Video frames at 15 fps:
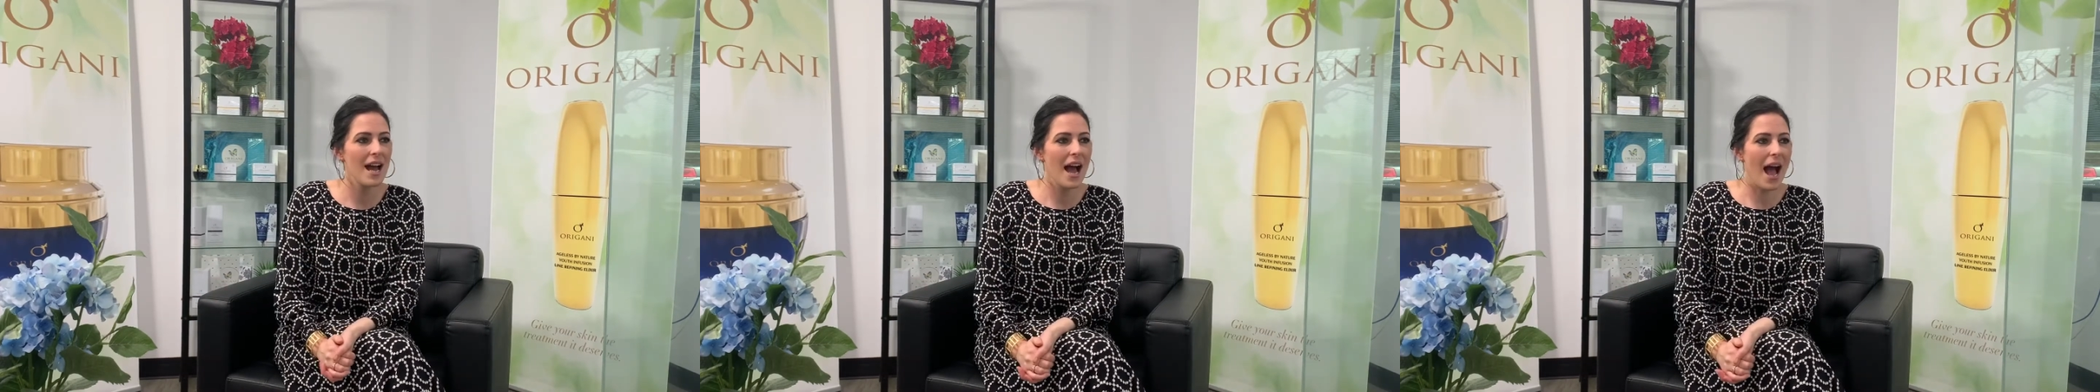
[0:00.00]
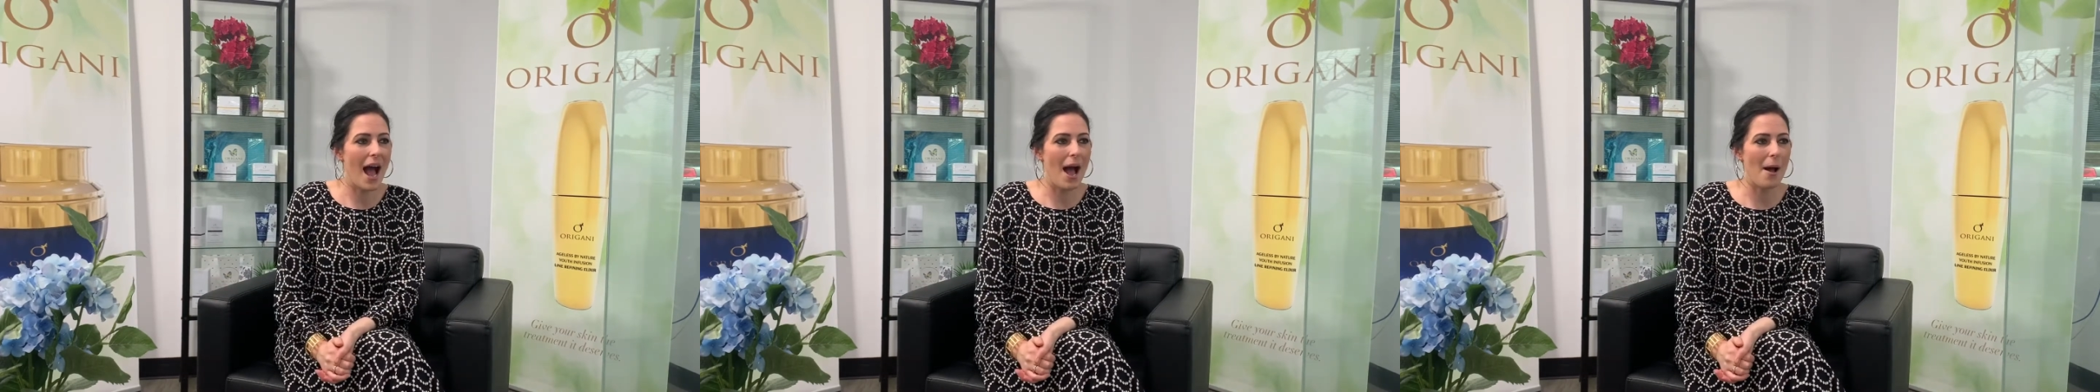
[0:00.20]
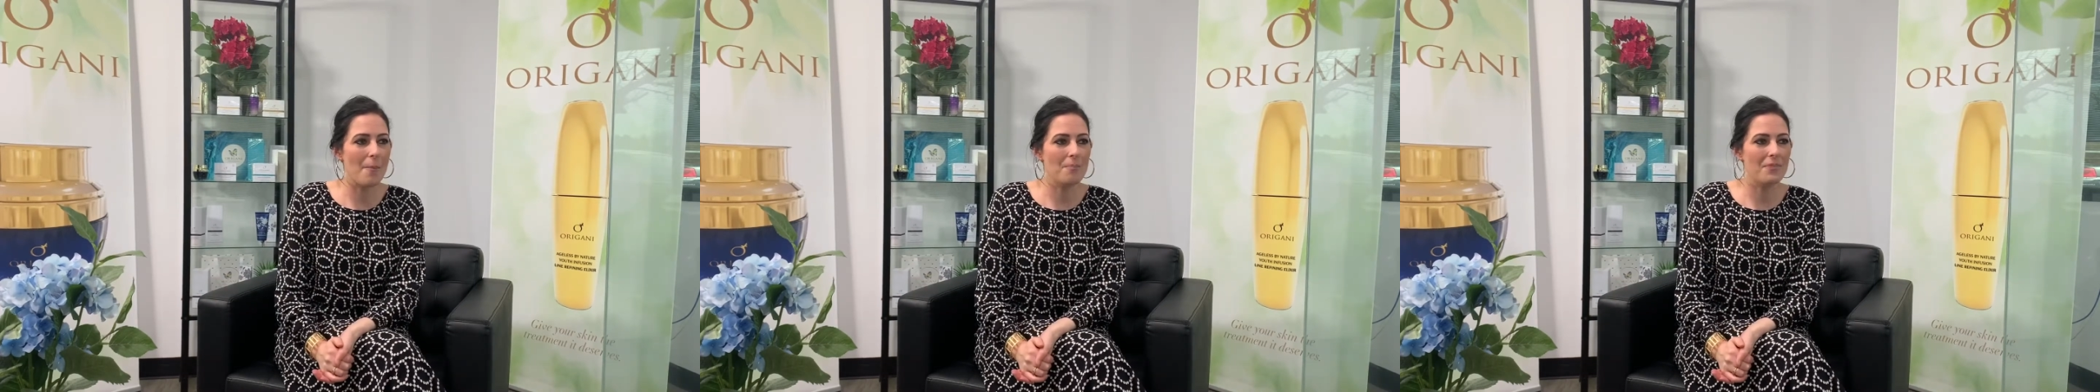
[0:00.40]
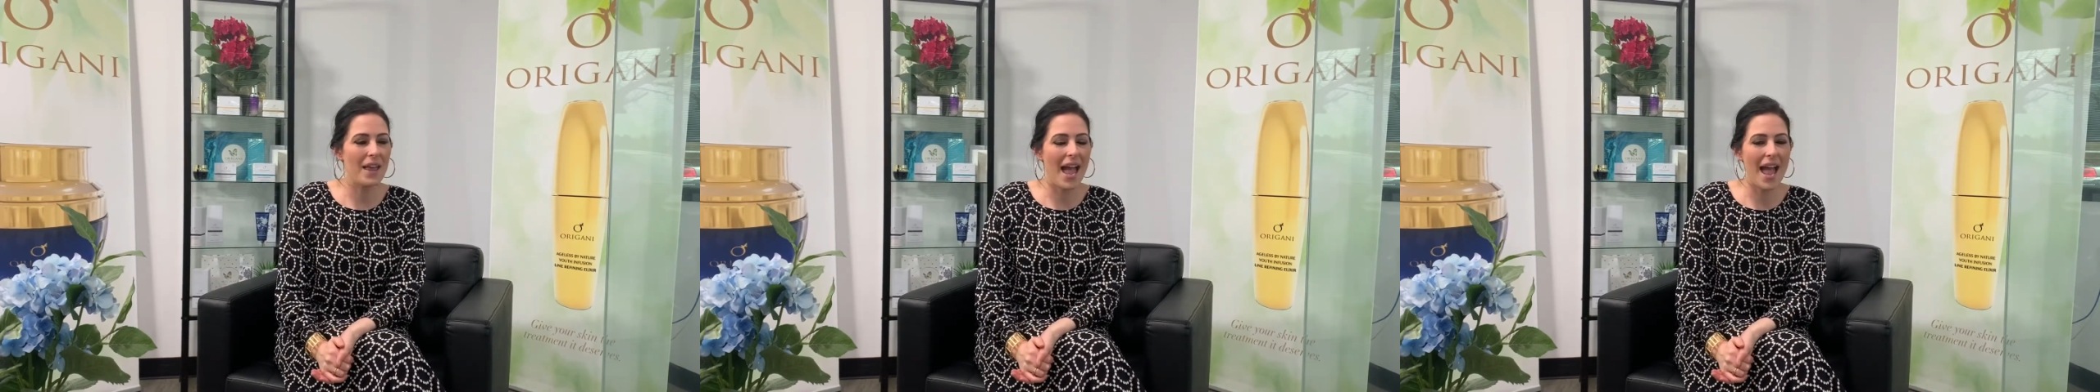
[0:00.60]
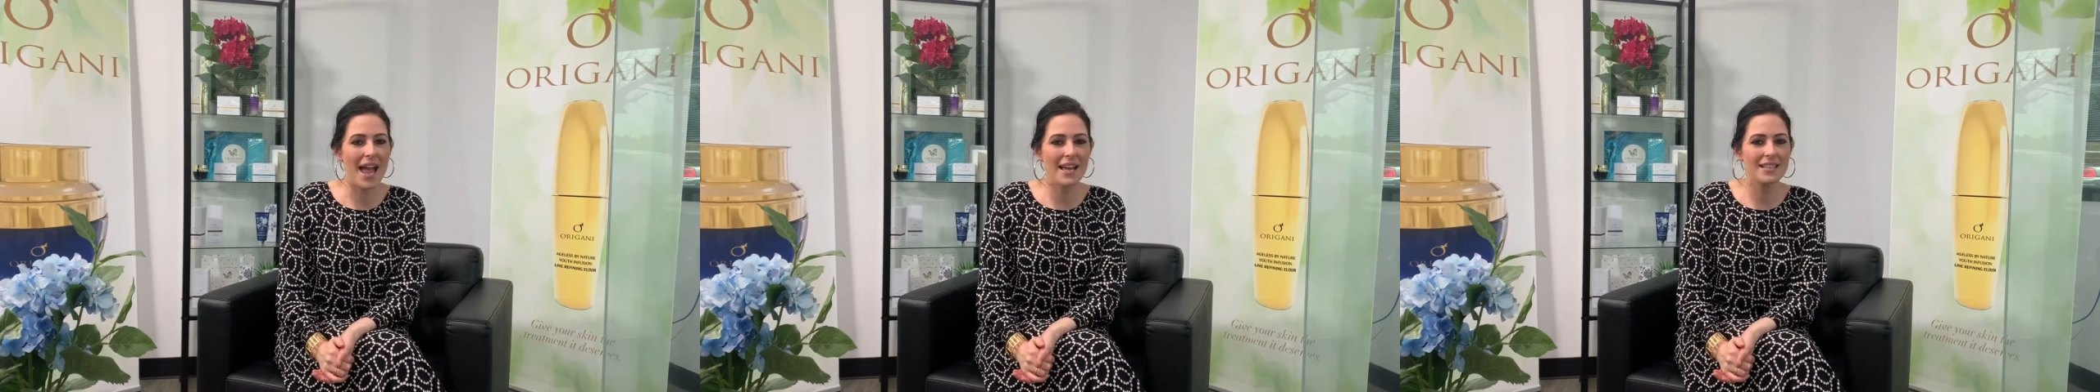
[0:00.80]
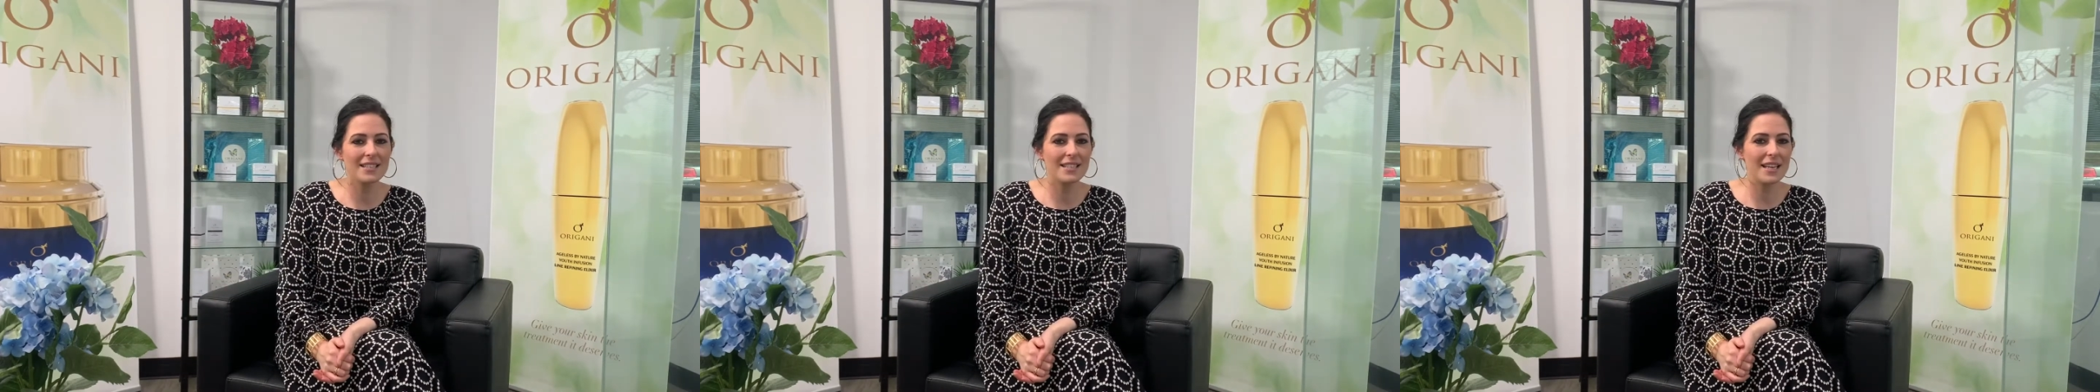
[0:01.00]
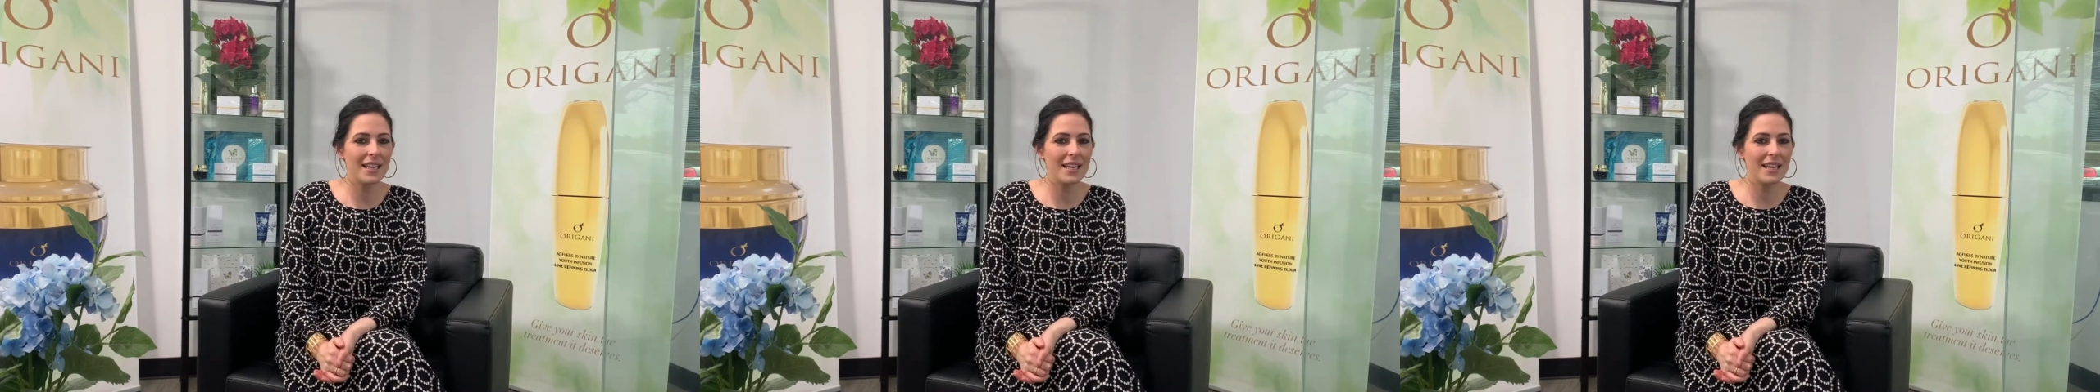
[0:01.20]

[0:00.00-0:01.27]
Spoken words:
And